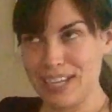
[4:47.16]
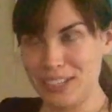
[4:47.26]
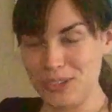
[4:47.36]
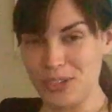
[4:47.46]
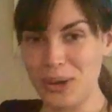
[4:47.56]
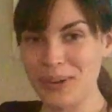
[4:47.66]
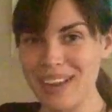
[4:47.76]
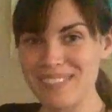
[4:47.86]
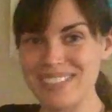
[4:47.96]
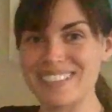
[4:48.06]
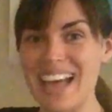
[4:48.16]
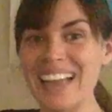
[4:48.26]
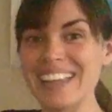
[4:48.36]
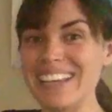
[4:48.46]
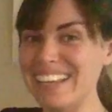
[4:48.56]
you don't have a
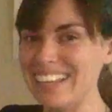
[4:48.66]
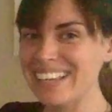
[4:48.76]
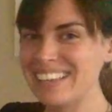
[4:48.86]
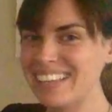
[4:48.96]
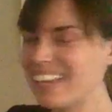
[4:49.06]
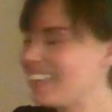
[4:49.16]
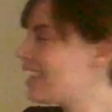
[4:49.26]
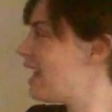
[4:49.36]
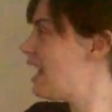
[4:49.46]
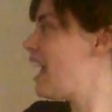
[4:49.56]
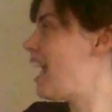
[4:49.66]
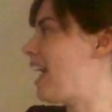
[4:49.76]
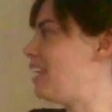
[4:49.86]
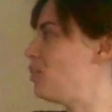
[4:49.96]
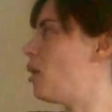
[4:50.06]
silent E at the end,
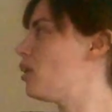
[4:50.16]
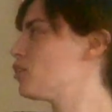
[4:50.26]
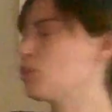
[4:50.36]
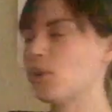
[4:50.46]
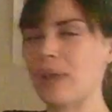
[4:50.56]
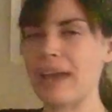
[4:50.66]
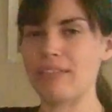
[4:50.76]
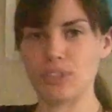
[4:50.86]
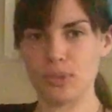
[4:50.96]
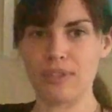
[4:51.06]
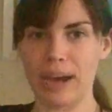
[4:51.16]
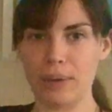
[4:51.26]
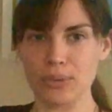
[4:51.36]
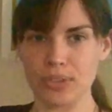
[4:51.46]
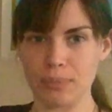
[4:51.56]
and you also don't have 2
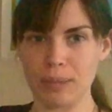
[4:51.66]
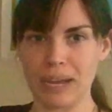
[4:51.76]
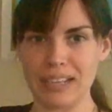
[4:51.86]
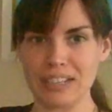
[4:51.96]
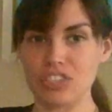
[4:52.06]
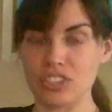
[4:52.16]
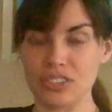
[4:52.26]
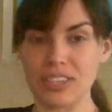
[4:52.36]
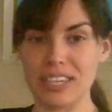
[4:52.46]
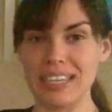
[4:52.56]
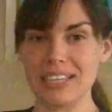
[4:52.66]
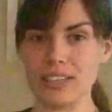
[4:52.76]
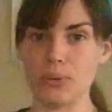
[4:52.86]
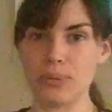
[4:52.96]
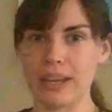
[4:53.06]
vowels combined. It's just the E
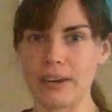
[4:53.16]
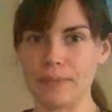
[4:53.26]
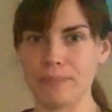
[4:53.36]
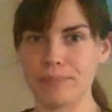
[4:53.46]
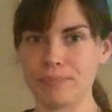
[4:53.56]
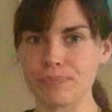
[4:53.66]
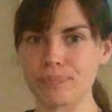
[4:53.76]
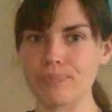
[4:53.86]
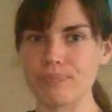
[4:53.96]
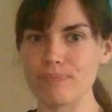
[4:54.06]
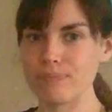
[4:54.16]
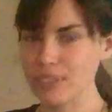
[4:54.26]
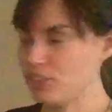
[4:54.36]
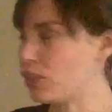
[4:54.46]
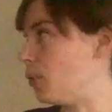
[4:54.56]
alone there.
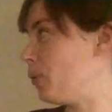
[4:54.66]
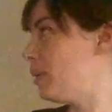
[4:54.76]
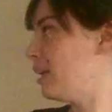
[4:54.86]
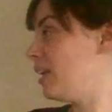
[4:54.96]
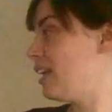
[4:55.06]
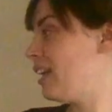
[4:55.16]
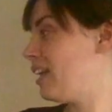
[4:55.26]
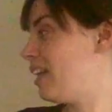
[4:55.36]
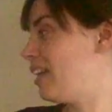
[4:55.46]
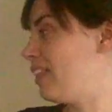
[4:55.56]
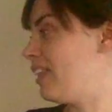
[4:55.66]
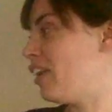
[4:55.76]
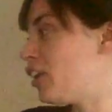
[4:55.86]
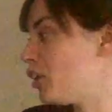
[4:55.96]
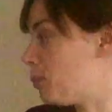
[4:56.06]
So,
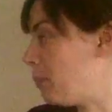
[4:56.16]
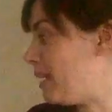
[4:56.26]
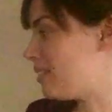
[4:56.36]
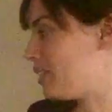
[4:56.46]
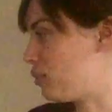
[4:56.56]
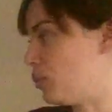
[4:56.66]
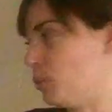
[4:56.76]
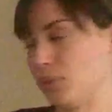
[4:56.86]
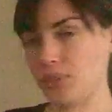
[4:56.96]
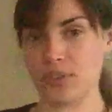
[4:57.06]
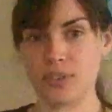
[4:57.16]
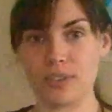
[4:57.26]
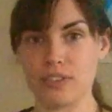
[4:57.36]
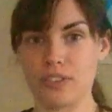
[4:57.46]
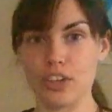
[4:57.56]
there are your basic rules
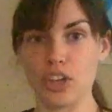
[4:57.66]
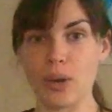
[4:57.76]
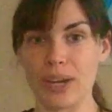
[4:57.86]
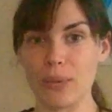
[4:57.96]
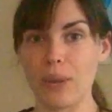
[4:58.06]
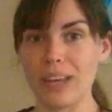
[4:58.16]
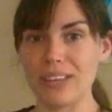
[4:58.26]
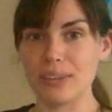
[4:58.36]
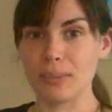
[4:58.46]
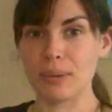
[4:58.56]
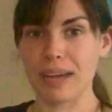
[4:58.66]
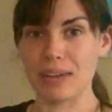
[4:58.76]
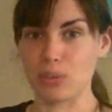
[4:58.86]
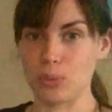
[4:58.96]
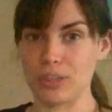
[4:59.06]
for knowing when to
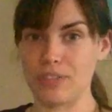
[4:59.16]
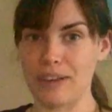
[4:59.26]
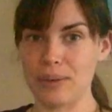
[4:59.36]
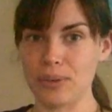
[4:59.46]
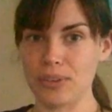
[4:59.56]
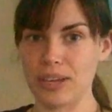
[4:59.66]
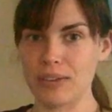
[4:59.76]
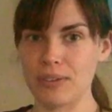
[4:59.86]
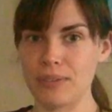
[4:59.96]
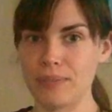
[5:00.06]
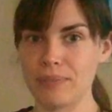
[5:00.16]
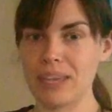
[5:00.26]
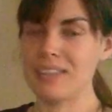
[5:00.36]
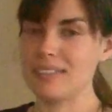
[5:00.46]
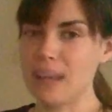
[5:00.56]
pronounce which vowel sound.
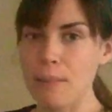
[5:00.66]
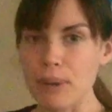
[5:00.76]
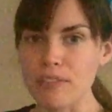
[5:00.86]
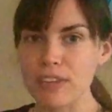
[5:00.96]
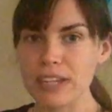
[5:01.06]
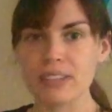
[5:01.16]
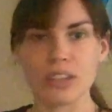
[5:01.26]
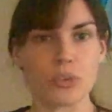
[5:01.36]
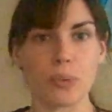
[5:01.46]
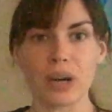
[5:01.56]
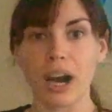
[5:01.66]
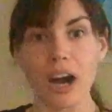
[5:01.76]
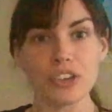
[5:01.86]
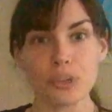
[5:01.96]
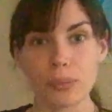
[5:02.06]
It's not perfect, doesn't work
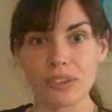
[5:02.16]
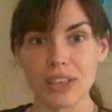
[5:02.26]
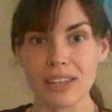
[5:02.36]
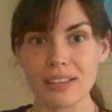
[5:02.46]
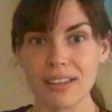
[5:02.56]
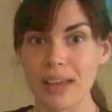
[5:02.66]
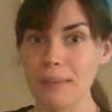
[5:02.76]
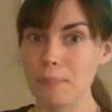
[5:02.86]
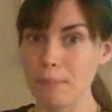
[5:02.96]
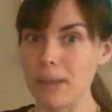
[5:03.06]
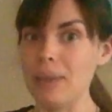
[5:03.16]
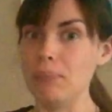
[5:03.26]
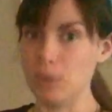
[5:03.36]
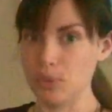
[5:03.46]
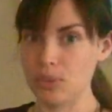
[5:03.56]
100% of the time, but
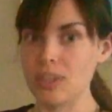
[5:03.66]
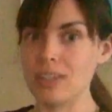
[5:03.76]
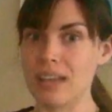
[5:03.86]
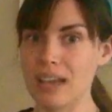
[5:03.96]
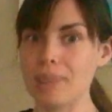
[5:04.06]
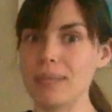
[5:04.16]
most of the time